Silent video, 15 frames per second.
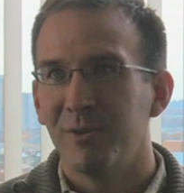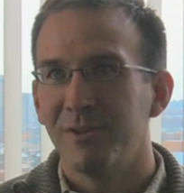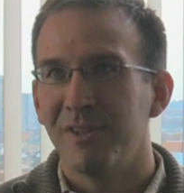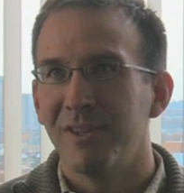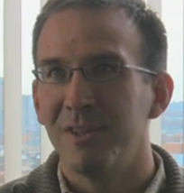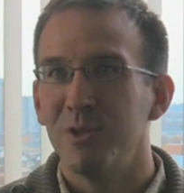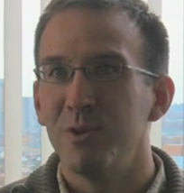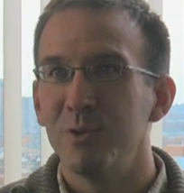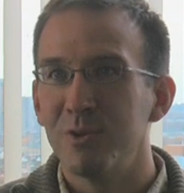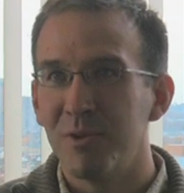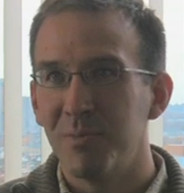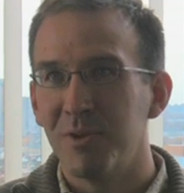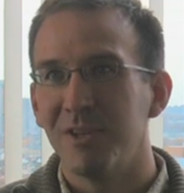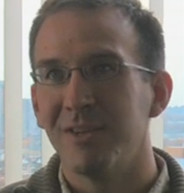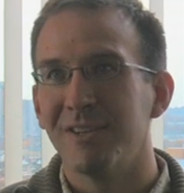only the
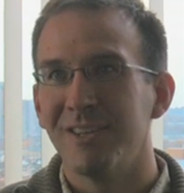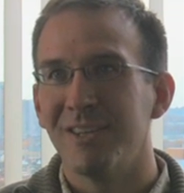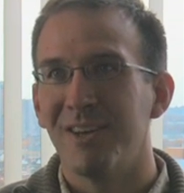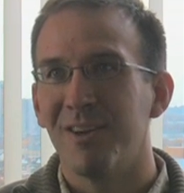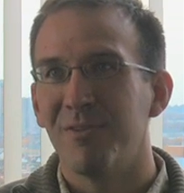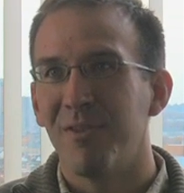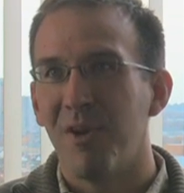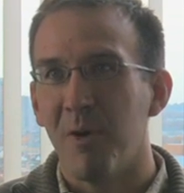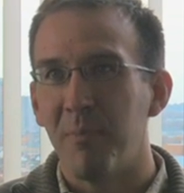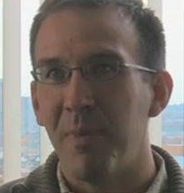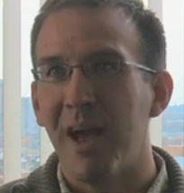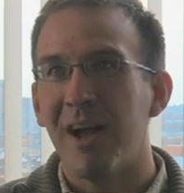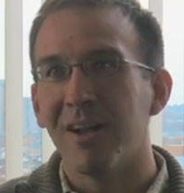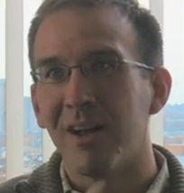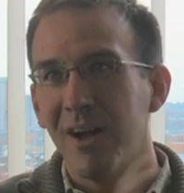usability of our
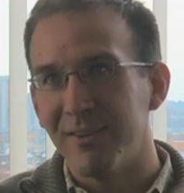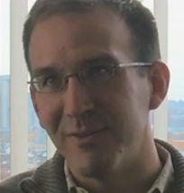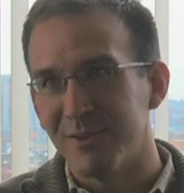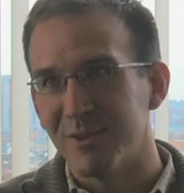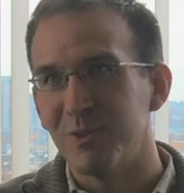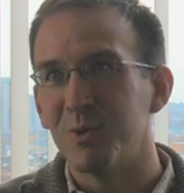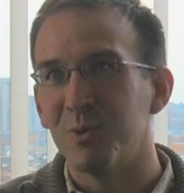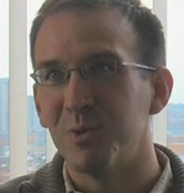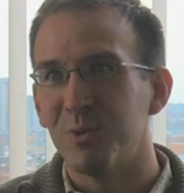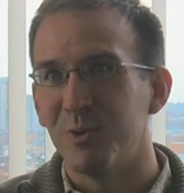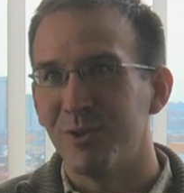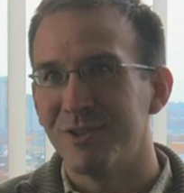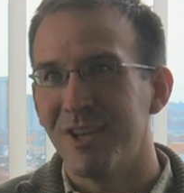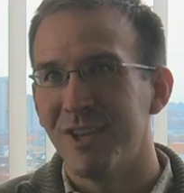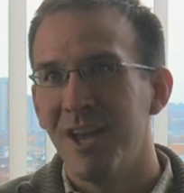back office
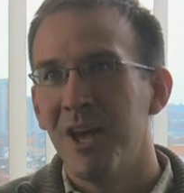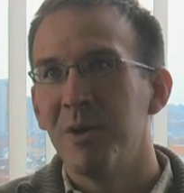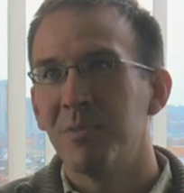tools,